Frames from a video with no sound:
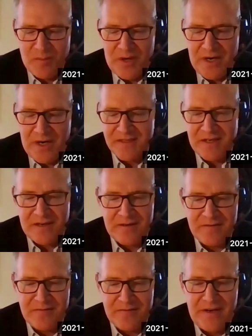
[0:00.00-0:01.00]
markets
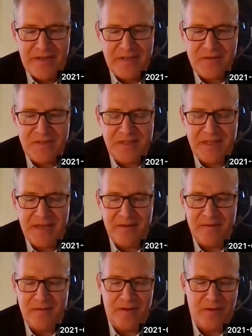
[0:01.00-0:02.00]
are very
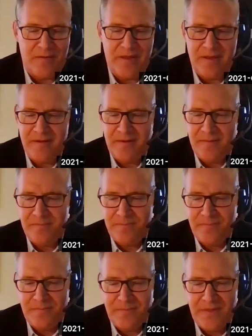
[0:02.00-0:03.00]
interesting.
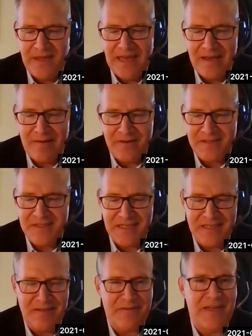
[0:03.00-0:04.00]
They have a
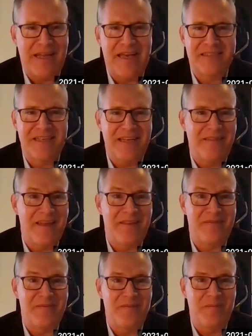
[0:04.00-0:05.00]
significant asset in
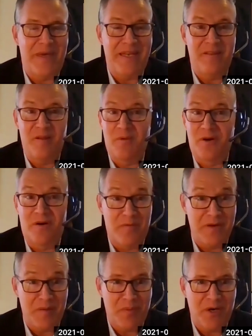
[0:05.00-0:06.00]
that many of them are
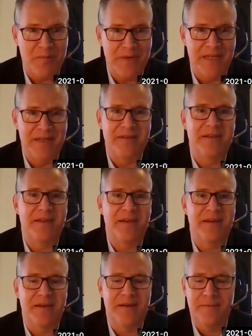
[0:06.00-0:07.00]
already permitted.
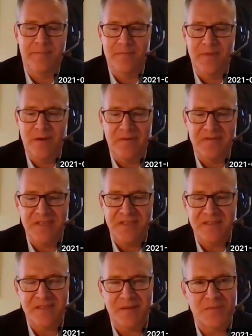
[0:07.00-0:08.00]
We've
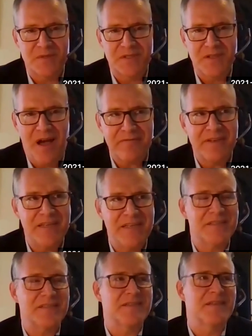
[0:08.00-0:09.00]
seen some
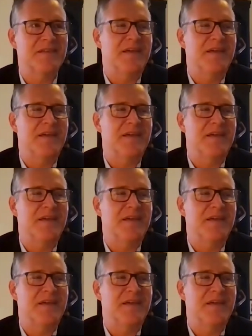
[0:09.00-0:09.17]
softness